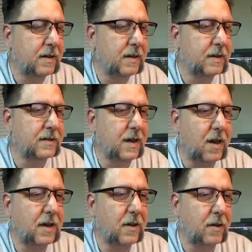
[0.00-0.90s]
Is the
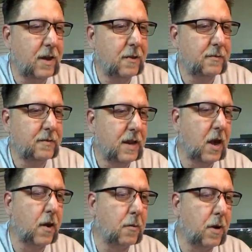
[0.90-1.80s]
audio low?
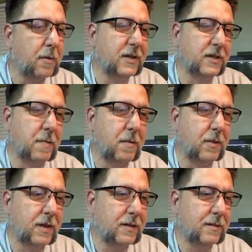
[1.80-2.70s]
No, I'm probably just
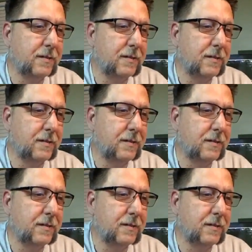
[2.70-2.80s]
mumbling.